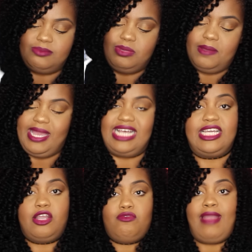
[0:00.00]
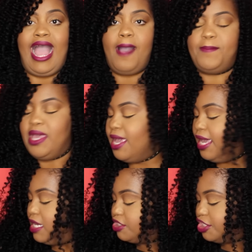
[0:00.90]
split, but it has like a wrap.
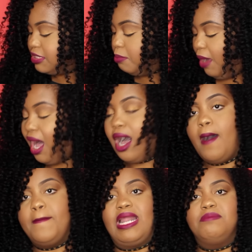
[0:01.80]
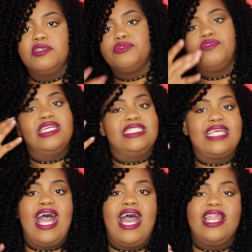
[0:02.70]
It's just bomb, and I'm just really
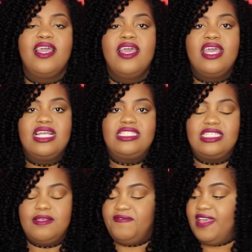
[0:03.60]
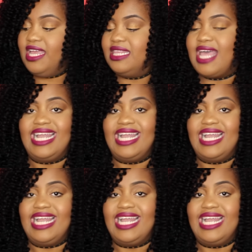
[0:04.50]
sad it doesn't fit.